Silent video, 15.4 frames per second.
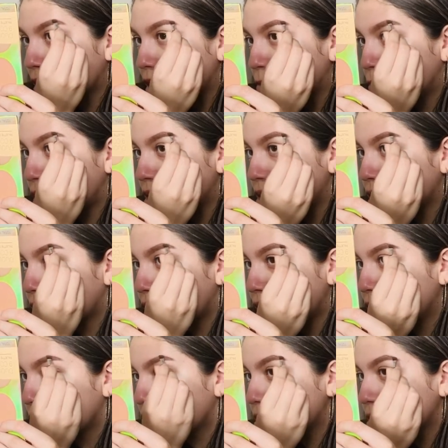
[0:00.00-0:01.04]
amazing
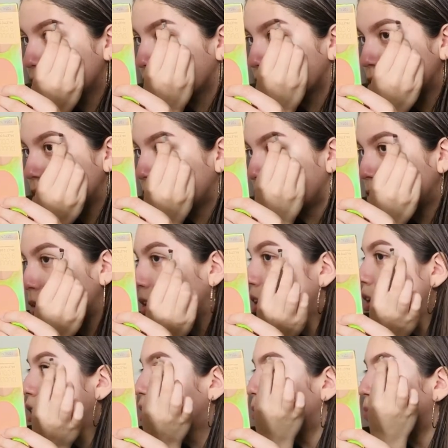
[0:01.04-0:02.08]
things, you know,
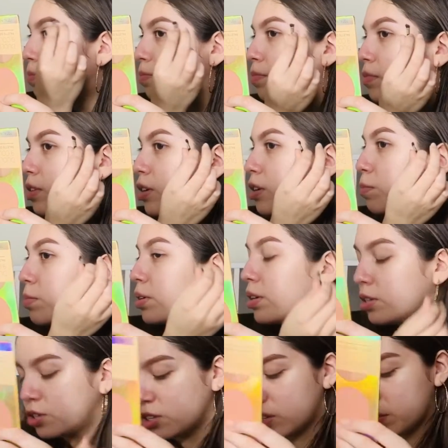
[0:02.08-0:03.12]

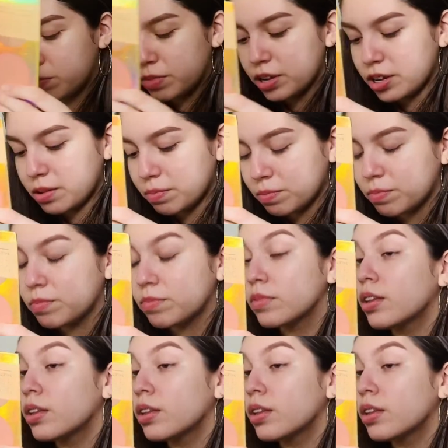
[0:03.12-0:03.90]
but just me